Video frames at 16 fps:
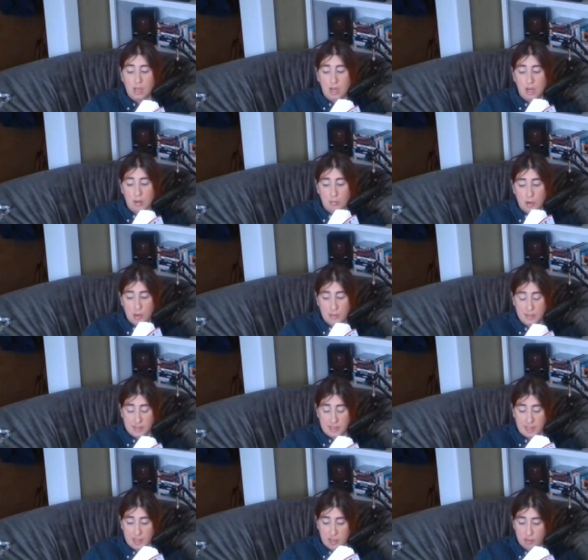A moment
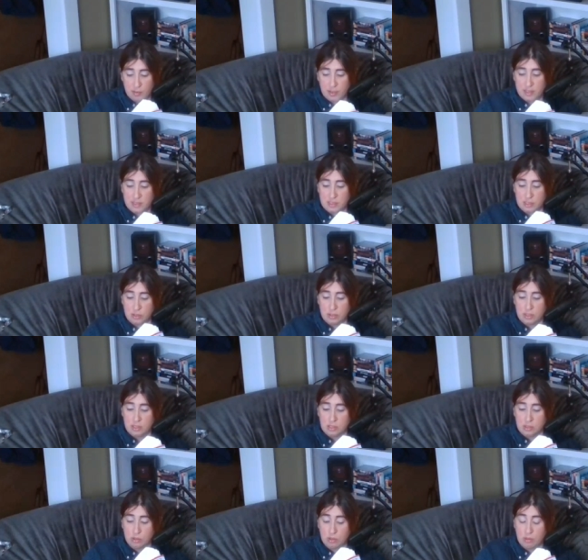later, Fred stood in
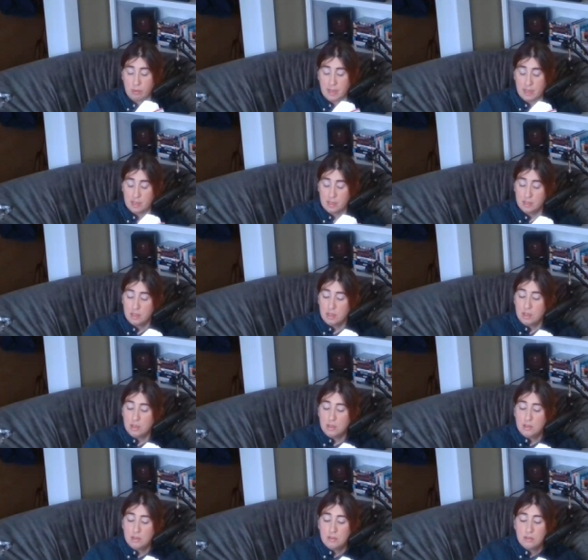the doorway.
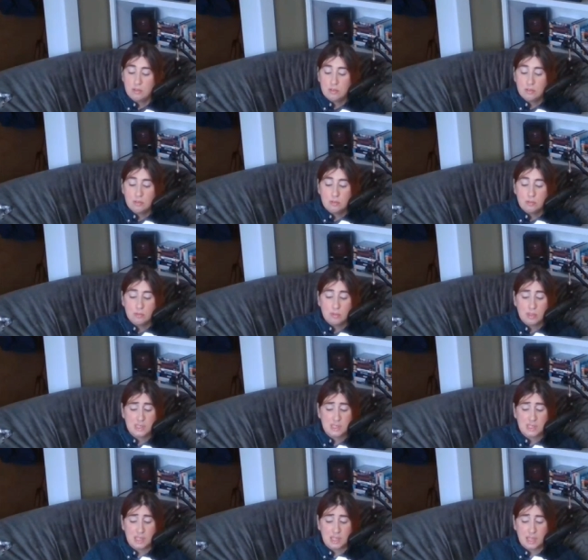
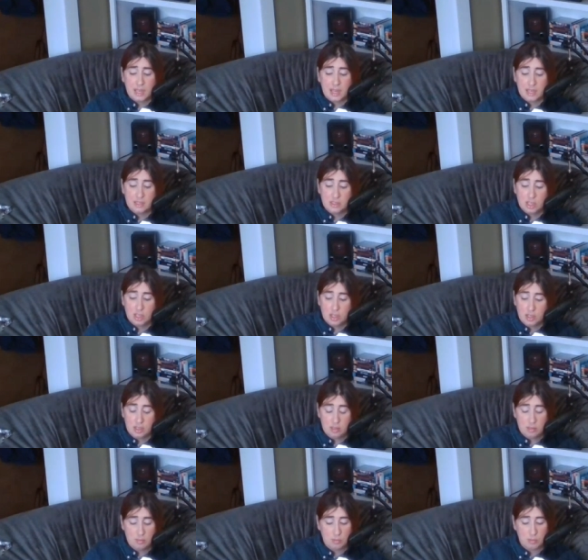Was it
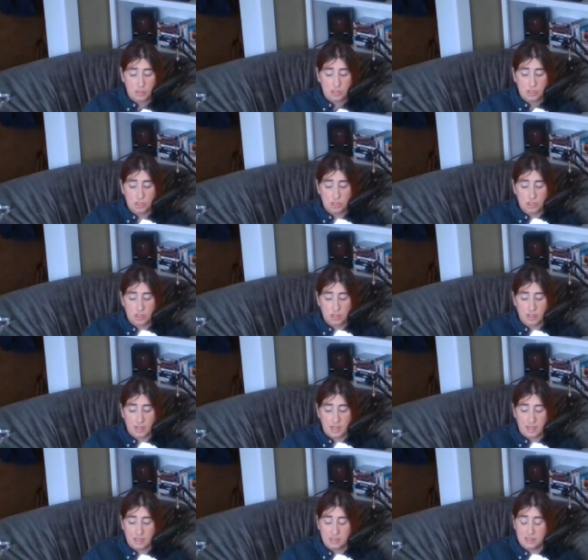Leander? Brigid shook her
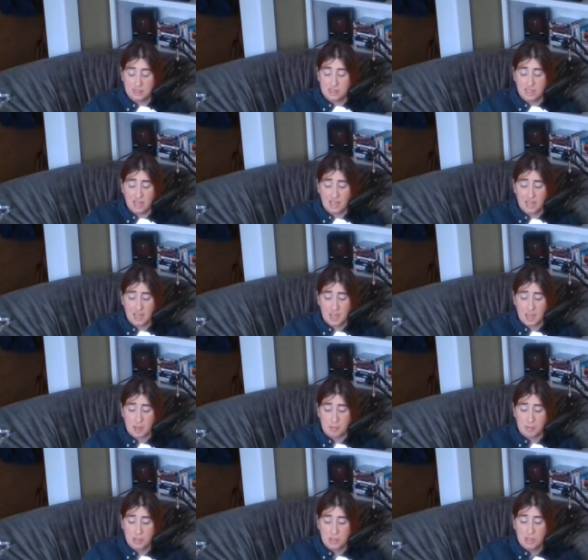head. Not
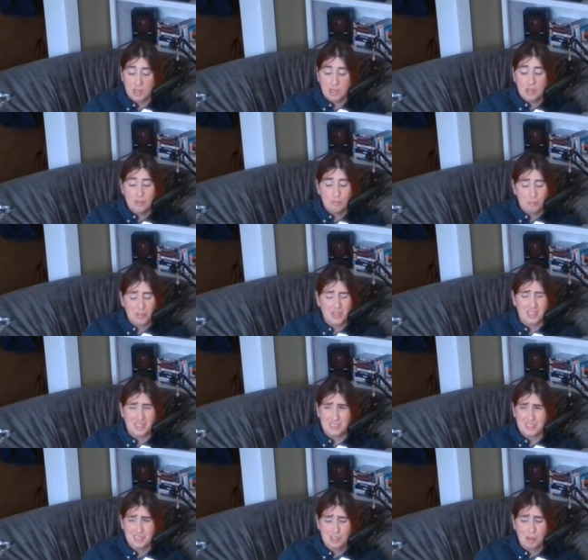him,
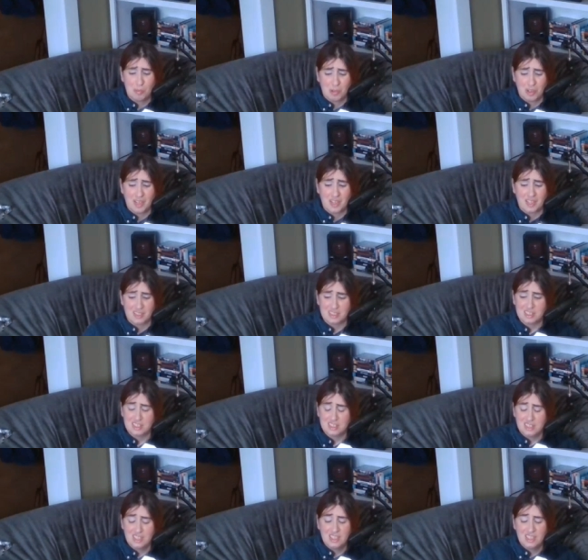but someone else.